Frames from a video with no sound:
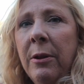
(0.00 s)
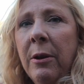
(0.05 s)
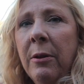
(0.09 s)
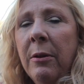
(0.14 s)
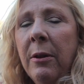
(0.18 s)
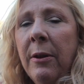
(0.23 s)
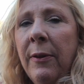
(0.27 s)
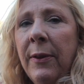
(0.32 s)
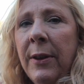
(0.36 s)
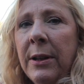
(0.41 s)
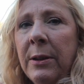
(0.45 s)

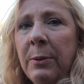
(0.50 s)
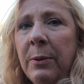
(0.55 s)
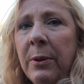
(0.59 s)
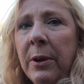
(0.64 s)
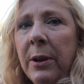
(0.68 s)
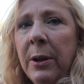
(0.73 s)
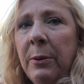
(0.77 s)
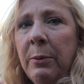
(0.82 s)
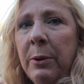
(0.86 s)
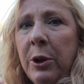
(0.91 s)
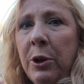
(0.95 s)
Know if that's
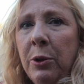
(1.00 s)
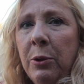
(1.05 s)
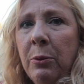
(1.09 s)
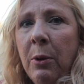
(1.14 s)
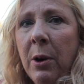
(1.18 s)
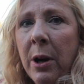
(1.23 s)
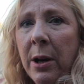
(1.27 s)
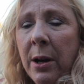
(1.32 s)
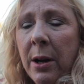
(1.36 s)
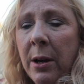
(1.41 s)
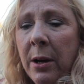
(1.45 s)
really what you
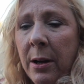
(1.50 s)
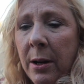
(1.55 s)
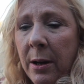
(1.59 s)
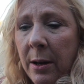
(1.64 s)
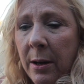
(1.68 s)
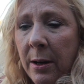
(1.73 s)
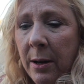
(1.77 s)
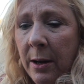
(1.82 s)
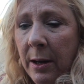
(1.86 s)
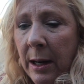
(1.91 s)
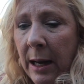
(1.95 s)
want to
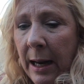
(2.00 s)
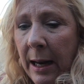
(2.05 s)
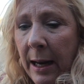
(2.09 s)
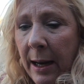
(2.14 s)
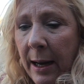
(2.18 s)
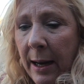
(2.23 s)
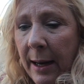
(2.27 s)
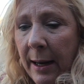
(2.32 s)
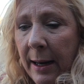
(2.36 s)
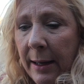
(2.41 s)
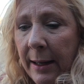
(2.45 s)

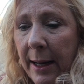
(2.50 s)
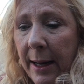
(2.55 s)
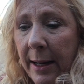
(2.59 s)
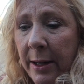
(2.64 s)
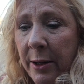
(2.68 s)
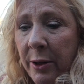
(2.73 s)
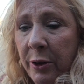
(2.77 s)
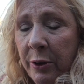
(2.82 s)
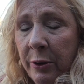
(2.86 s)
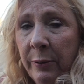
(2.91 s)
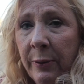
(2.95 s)
get
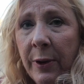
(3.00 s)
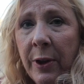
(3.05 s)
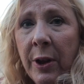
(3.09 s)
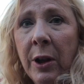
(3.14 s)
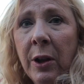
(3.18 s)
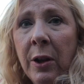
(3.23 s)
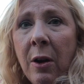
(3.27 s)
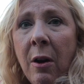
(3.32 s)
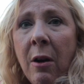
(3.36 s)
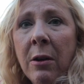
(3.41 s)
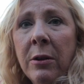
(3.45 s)
into for
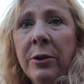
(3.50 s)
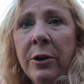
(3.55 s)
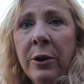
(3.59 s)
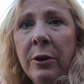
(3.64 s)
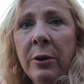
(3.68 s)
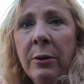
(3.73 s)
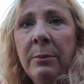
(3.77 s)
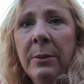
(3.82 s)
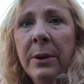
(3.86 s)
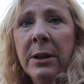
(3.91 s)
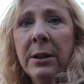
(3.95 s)
the long term,